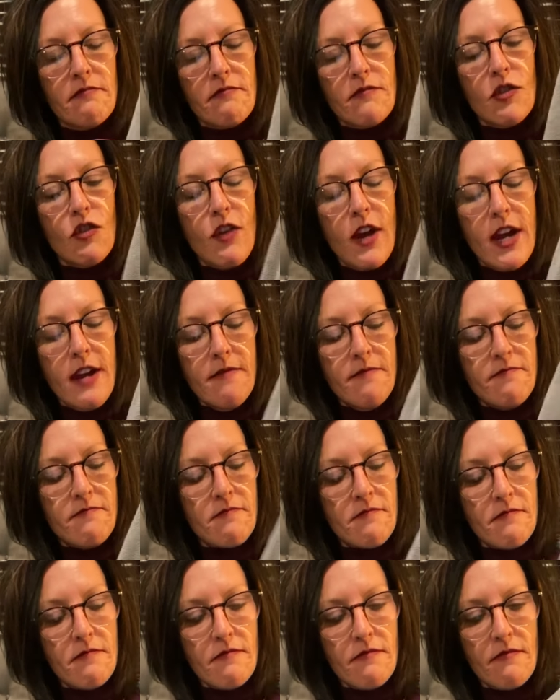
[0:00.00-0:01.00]
gray.
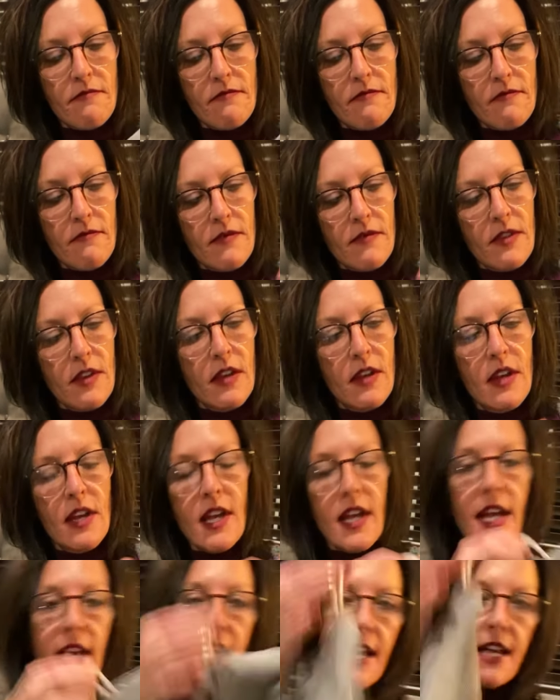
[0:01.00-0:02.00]

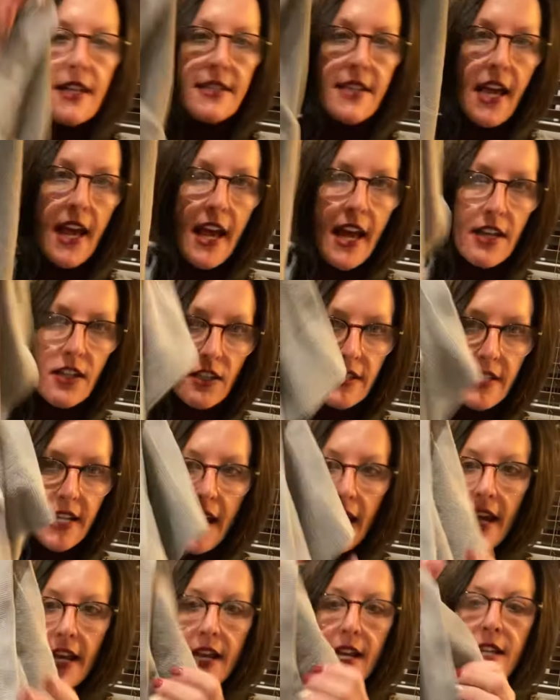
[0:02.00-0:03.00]
It has a handle to
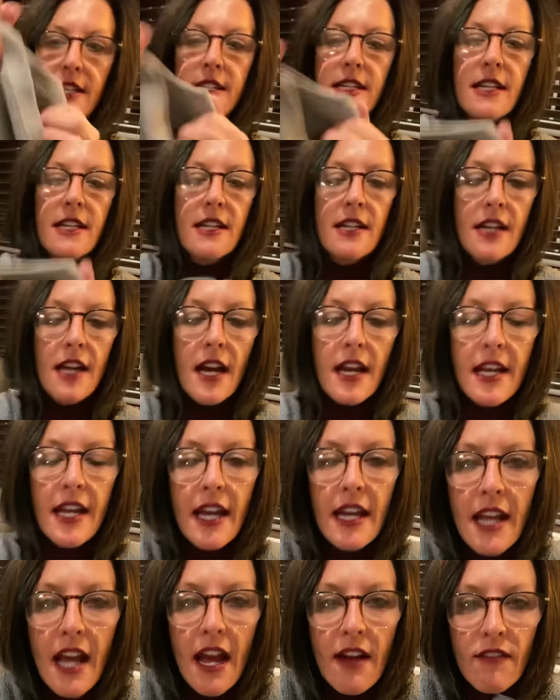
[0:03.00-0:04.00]
hang it.
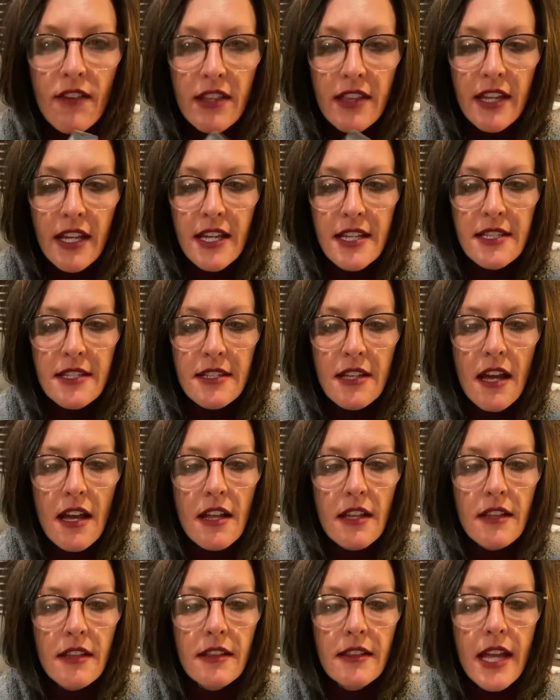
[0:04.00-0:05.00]
Again, everything is
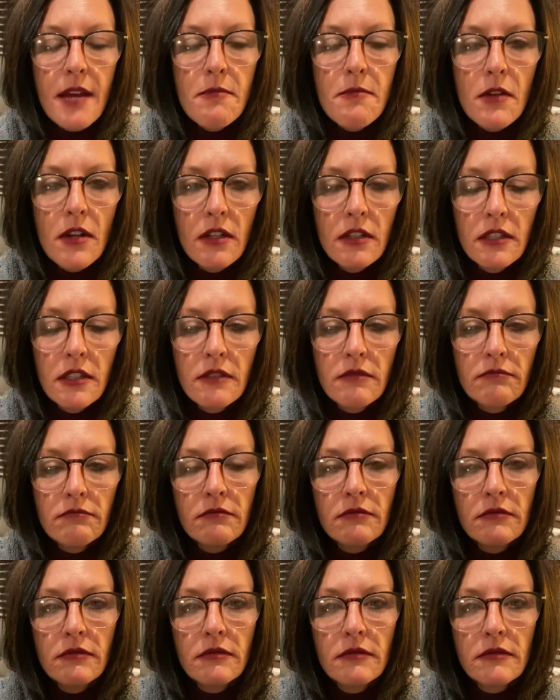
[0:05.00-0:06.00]
labeled
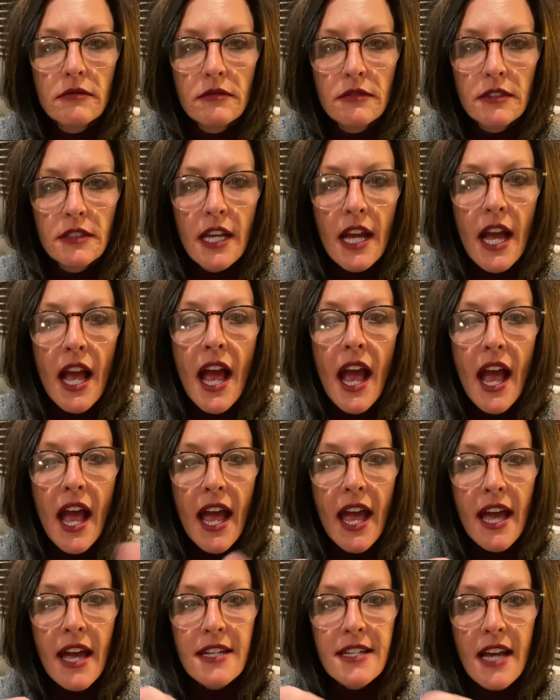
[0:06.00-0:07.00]

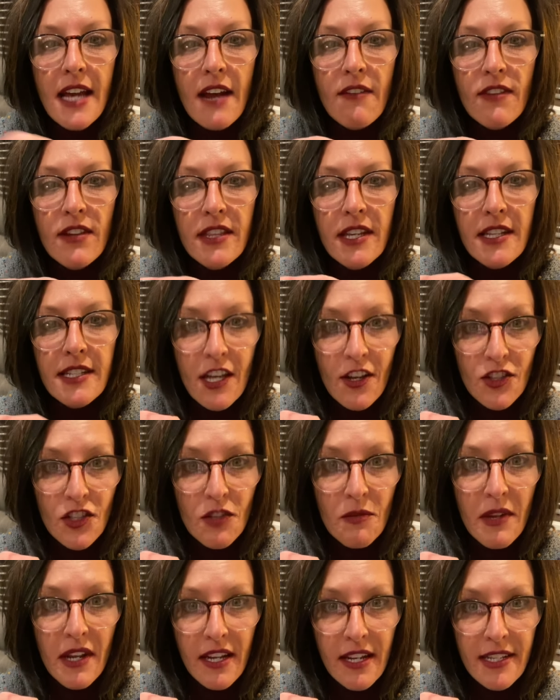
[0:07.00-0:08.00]
and everything tells you
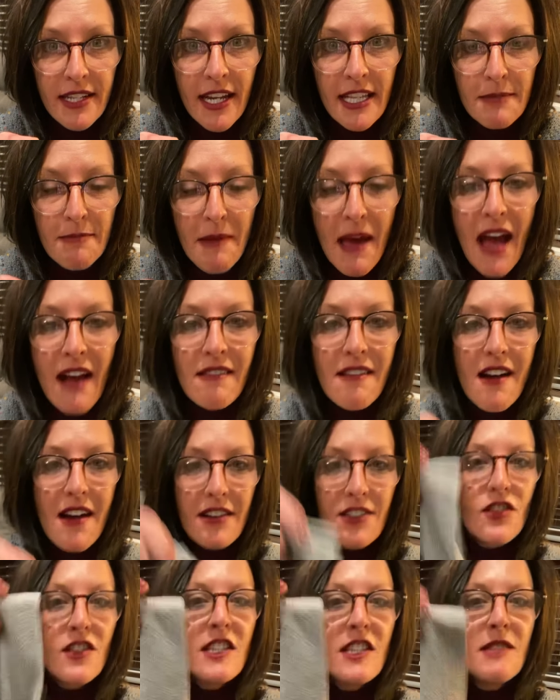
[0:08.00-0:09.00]
when it contains backlock.
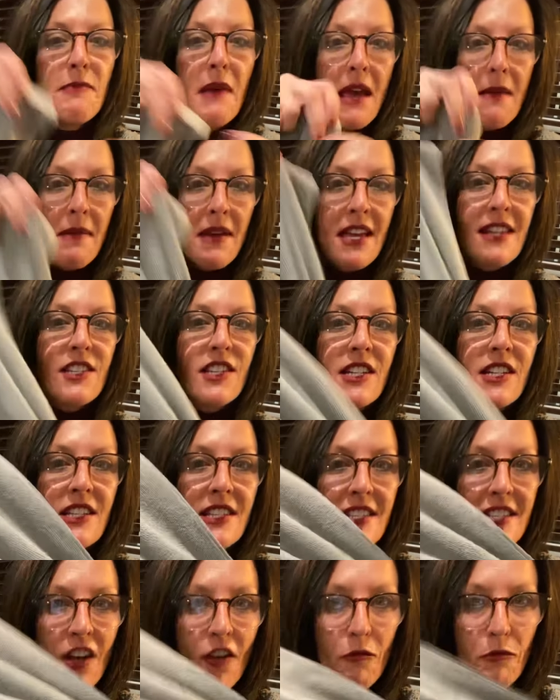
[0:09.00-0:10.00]
So this baby is gonna
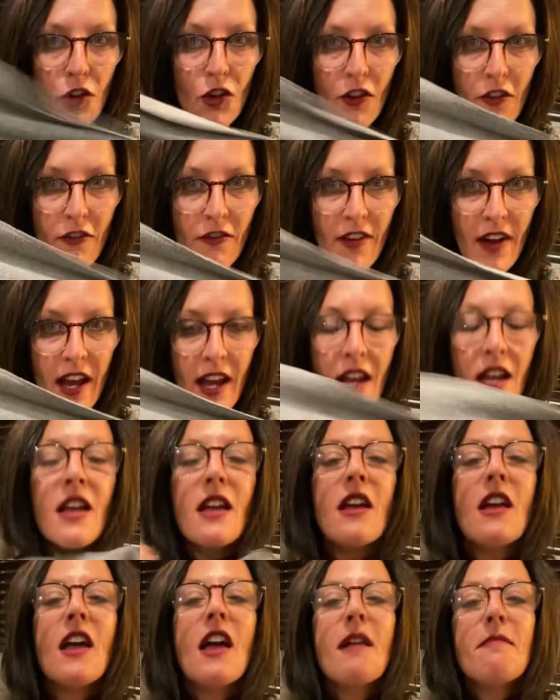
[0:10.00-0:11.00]
self-purify.
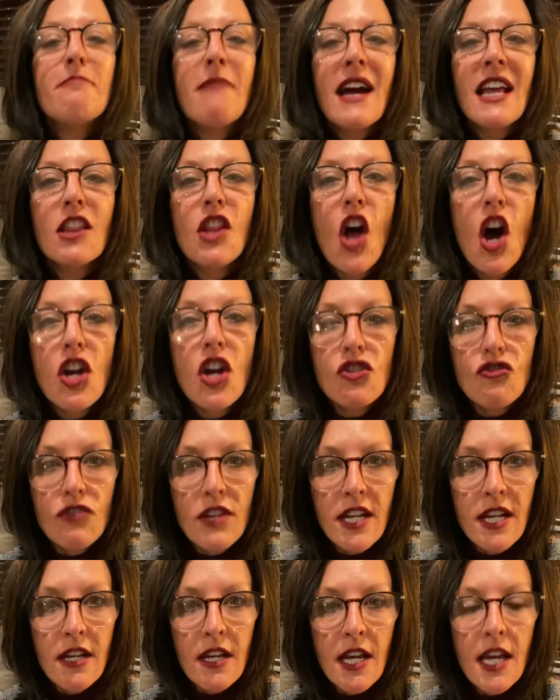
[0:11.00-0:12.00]
My
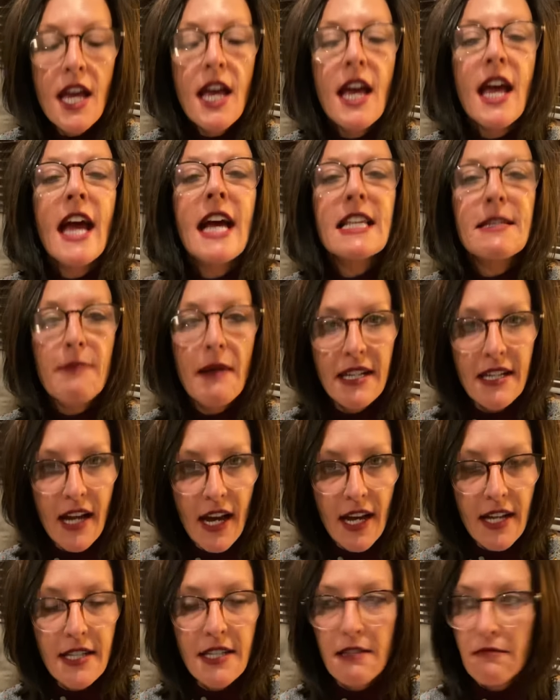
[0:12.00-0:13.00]
laundry has been
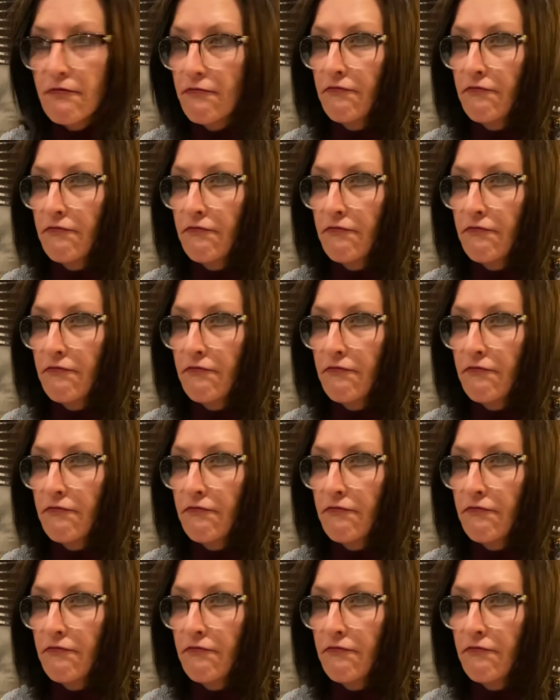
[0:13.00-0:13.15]
cut